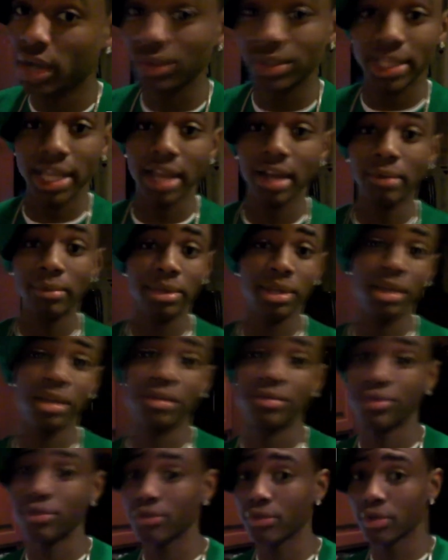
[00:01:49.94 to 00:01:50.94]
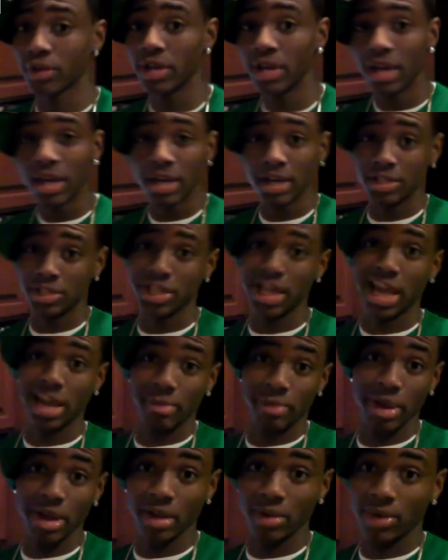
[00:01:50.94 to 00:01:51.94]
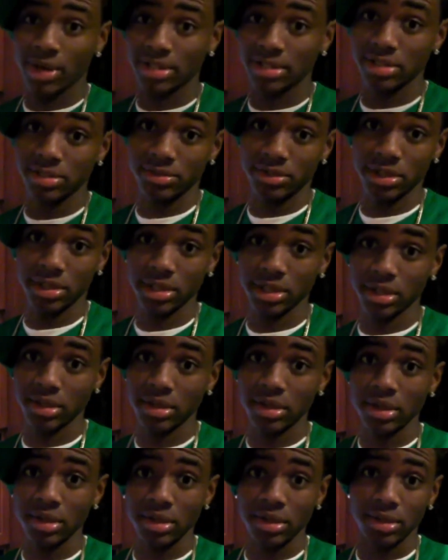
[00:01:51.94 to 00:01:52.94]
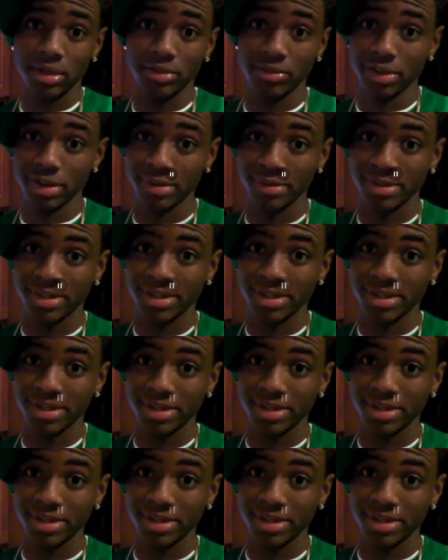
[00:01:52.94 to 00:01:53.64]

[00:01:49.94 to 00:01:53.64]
the only thing I'm gonna give you for free, cause you gotta pay to watch this video. You feel me?